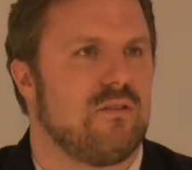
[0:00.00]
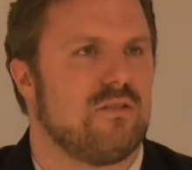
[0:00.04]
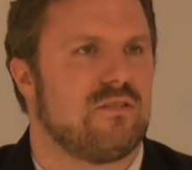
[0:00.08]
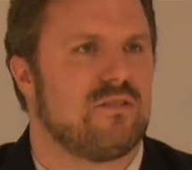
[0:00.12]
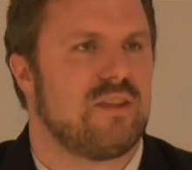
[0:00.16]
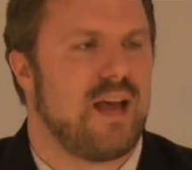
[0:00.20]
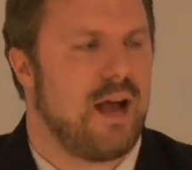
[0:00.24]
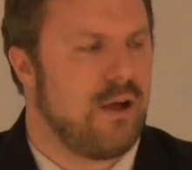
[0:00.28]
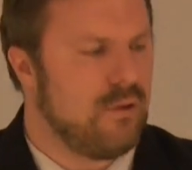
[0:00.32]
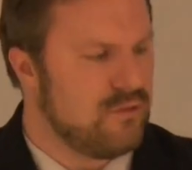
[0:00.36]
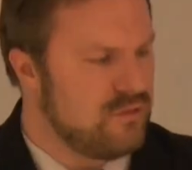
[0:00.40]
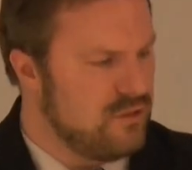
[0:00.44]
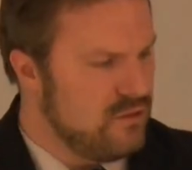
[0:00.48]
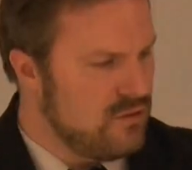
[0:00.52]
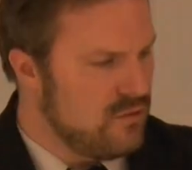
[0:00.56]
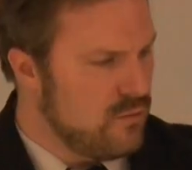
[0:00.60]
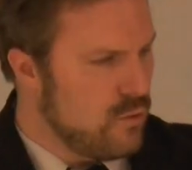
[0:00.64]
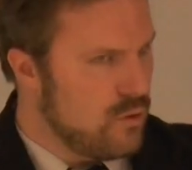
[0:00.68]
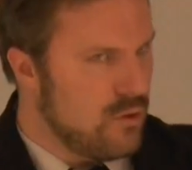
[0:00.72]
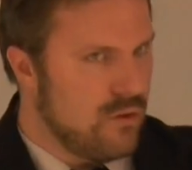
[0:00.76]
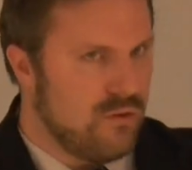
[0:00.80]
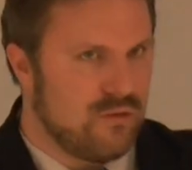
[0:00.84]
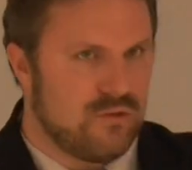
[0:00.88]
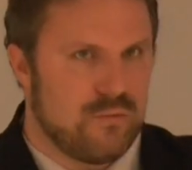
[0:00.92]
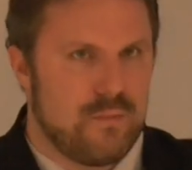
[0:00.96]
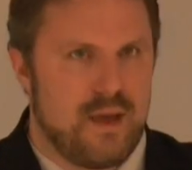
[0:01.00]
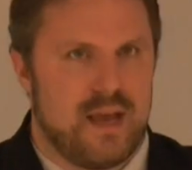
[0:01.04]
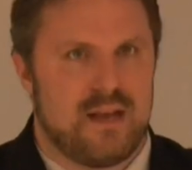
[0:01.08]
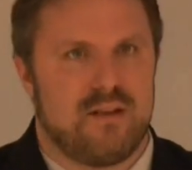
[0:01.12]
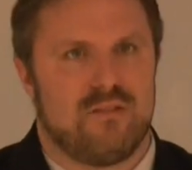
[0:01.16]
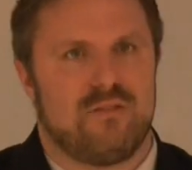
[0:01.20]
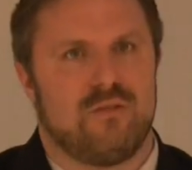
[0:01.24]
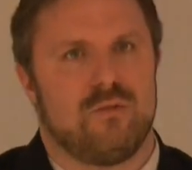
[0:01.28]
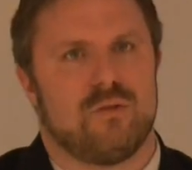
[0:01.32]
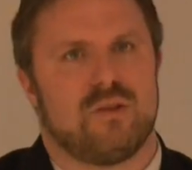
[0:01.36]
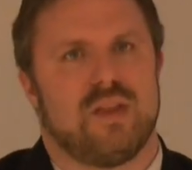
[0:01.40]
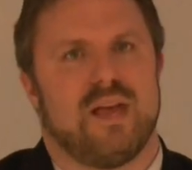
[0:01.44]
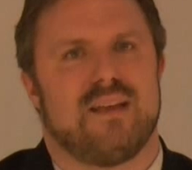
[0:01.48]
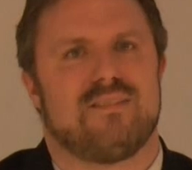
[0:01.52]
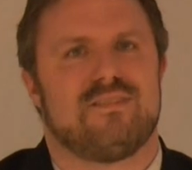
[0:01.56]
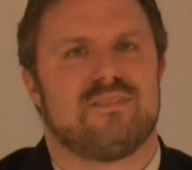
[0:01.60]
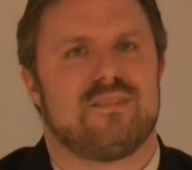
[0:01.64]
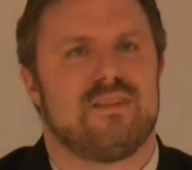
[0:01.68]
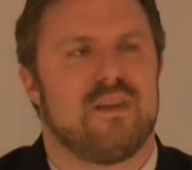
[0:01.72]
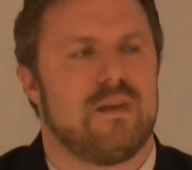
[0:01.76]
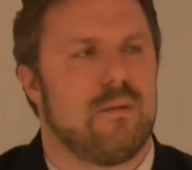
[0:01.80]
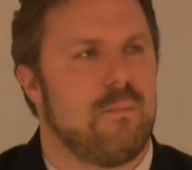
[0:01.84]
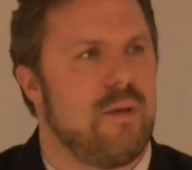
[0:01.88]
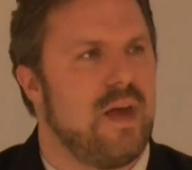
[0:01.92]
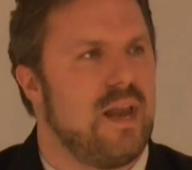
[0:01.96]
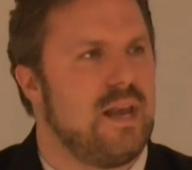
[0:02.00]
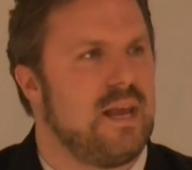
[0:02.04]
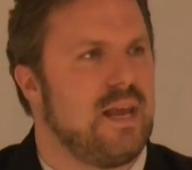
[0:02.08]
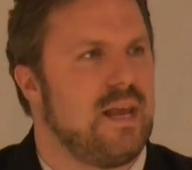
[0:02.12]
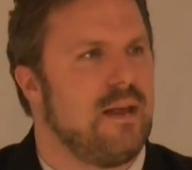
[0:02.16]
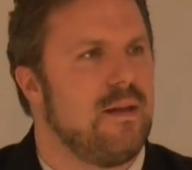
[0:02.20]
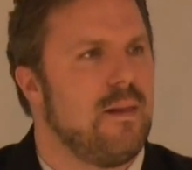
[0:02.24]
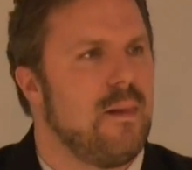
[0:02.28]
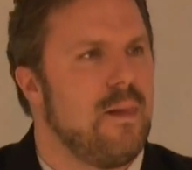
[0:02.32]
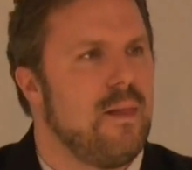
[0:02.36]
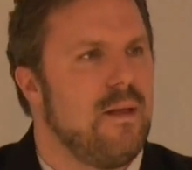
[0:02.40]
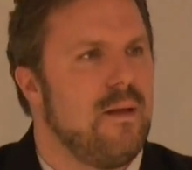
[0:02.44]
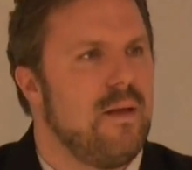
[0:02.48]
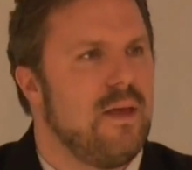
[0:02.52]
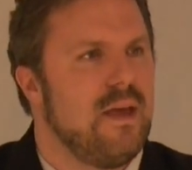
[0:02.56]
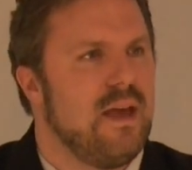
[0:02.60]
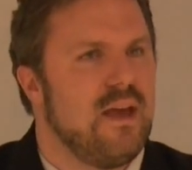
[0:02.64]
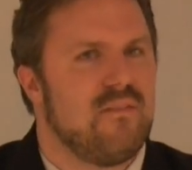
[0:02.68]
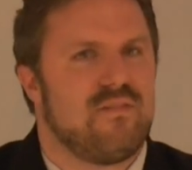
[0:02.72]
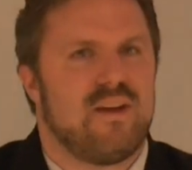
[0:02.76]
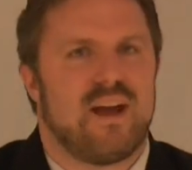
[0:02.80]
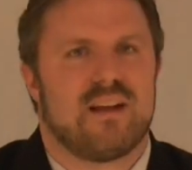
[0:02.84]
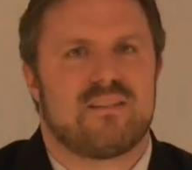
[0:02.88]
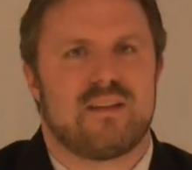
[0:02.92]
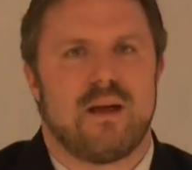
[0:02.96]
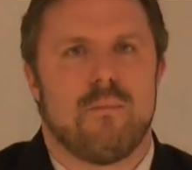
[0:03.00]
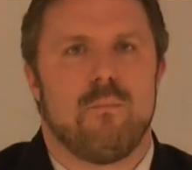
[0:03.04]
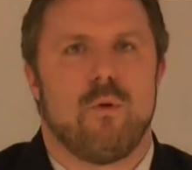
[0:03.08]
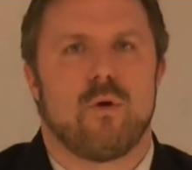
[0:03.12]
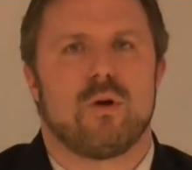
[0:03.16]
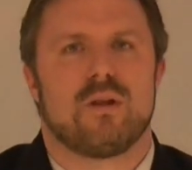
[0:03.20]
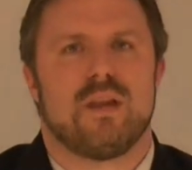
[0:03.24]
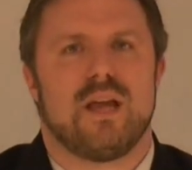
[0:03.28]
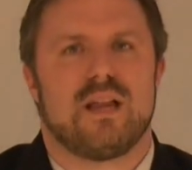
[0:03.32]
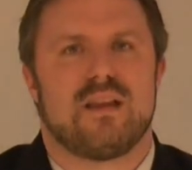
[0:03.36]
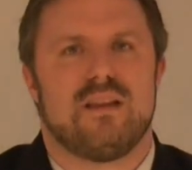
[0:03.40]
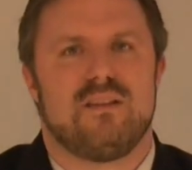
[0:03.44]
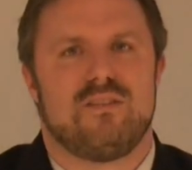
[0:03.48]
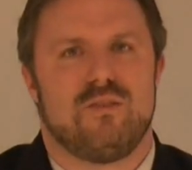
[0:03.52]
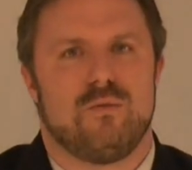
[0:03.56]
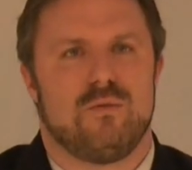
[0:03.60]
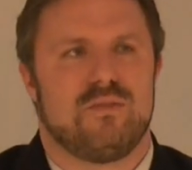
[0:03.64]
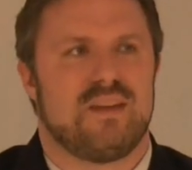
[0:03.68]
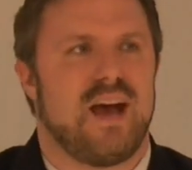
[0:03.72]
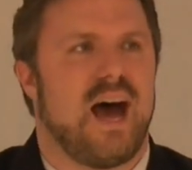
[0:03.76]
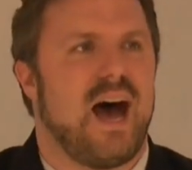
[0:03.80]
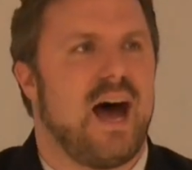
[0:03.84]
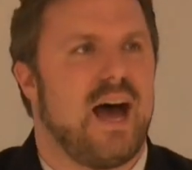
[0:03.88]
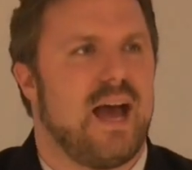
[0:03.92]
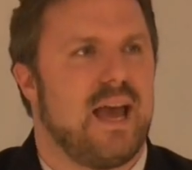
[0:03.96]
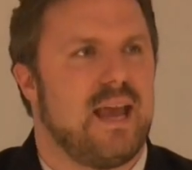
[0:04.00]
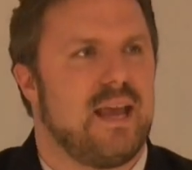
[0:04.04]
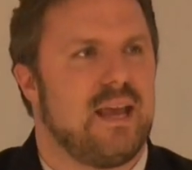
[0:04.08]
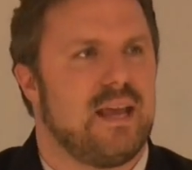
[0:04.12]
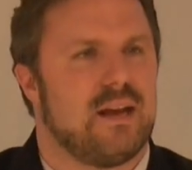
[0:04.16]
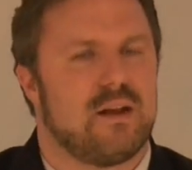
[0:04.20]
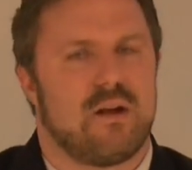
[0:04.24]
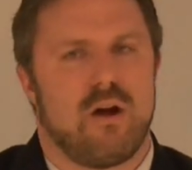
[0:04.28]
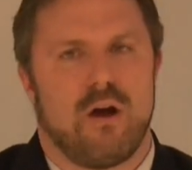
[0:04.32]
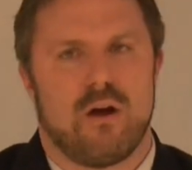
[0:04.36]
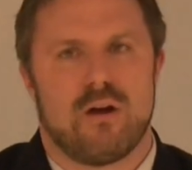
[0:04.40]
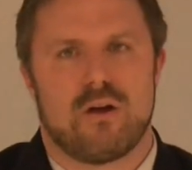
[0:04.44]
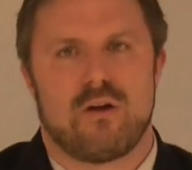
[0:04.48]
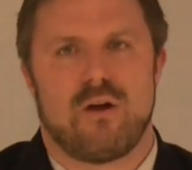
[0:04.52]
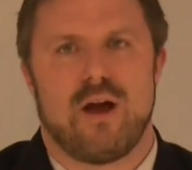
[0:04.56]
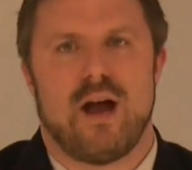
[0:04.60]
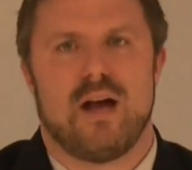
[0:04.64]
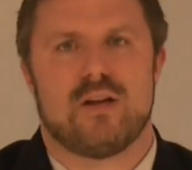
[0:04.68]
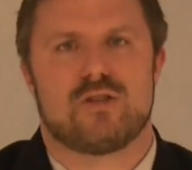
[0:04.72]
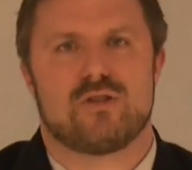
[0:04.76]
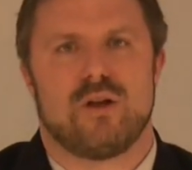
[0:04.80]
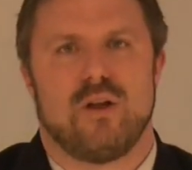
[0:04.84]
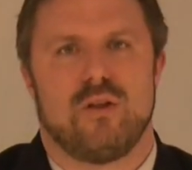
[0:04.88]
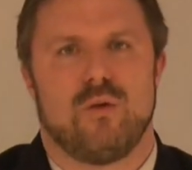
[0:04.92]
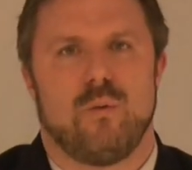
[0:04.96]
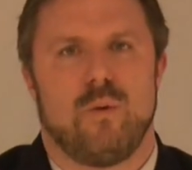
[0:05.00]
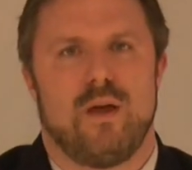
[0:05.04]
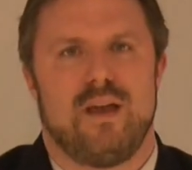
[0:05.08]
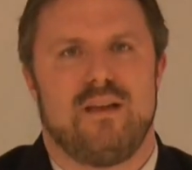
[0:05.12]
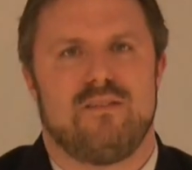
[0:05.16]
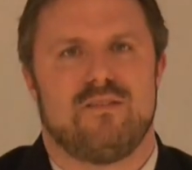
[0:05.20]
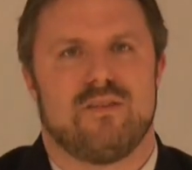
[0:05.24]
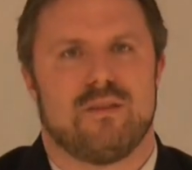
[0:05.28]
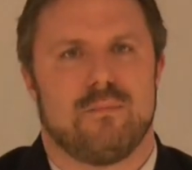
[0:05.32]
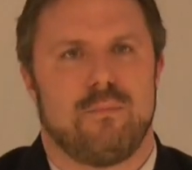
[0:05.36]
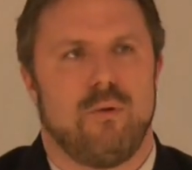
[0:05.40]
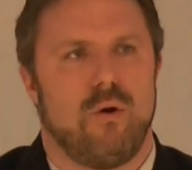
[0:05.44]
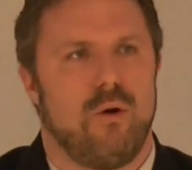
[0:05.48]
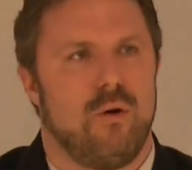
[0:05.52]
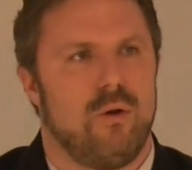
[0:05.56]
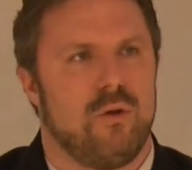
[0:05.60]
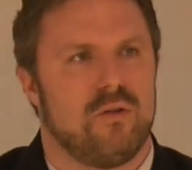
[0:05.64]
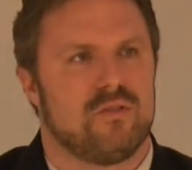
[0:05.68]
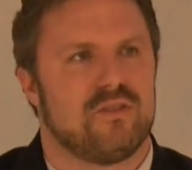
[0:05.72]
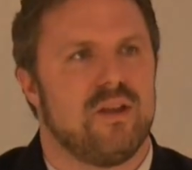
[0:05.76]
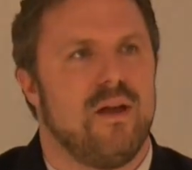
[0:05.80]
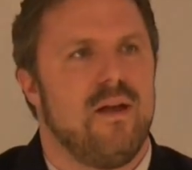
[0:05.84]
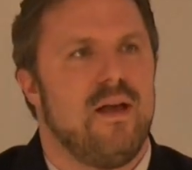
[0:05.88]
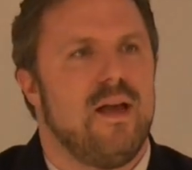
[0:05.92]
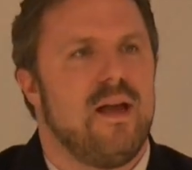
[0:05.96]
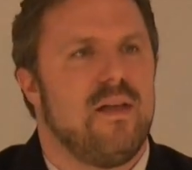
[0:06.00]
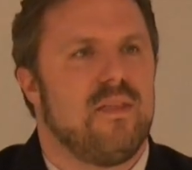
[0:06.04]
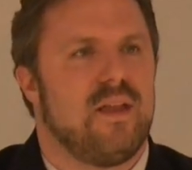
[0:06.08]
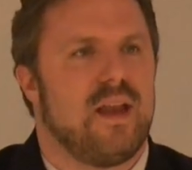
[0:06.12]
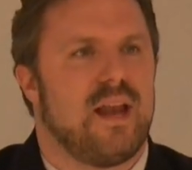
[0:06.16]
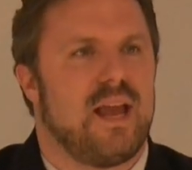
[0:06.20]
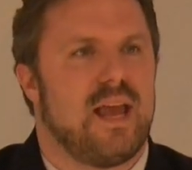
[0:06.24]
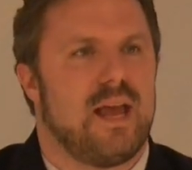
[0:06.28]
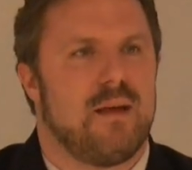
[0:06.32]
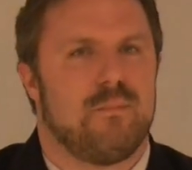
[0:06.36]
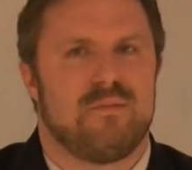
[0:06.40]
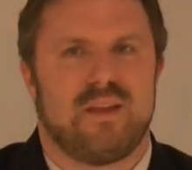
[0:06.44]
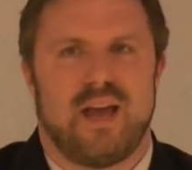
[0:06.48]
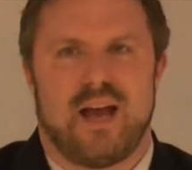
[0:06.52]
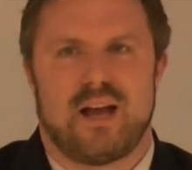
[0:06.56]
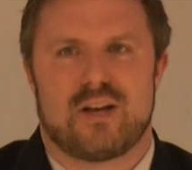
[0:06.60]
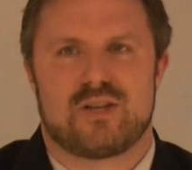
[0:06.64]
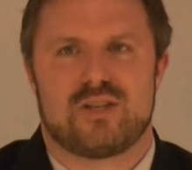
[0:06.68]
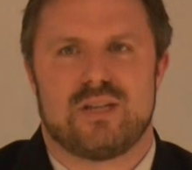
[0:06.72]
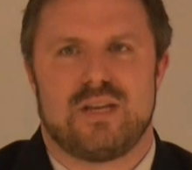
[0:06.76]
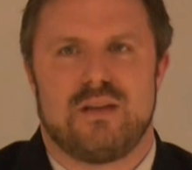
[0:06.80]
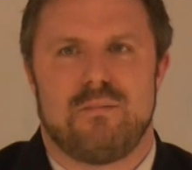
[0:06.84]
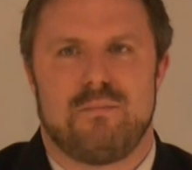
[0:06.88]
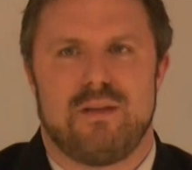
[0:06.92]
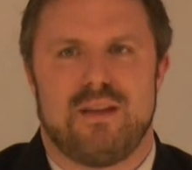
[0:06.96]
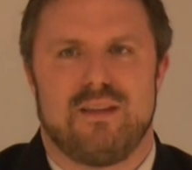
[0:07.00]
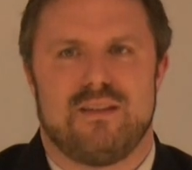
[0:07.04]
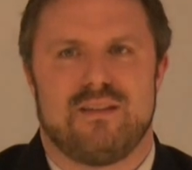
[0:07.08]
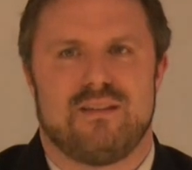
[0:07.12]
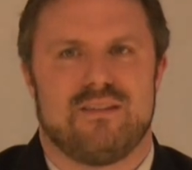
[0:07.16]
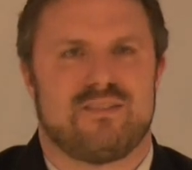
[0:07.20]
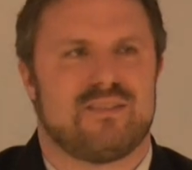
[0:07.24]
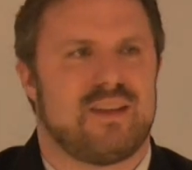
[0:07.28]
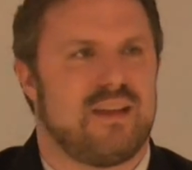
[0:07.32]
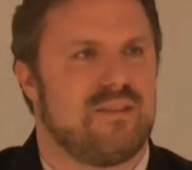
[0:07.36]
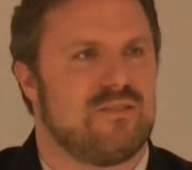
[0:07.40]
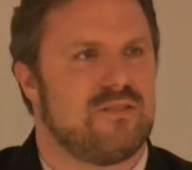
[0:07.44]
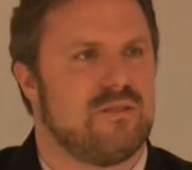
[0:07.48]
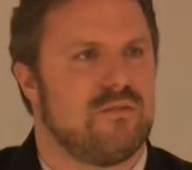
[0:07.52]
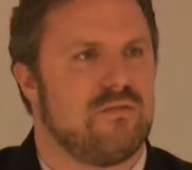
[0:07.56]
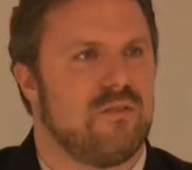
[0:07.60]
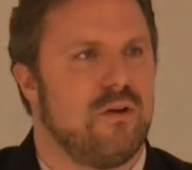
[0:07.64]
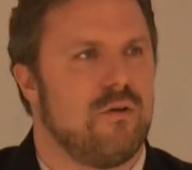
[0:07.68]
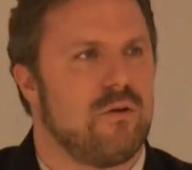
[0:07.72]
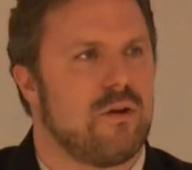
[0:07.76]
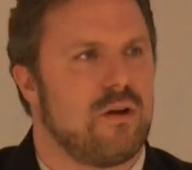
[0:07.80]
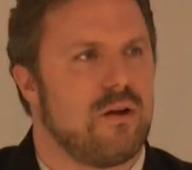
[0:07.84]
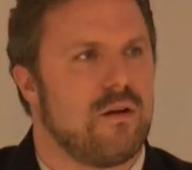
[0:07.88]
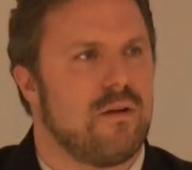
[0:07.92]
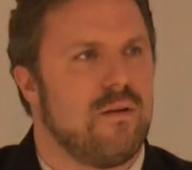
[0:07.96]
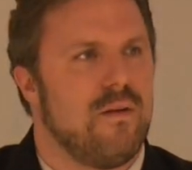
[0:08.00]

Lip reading: thousands of orders of magnitude less than a penny. In fact, I'm more likely to die in a car crash on the way to the polls than I am to actually be the decisive voter.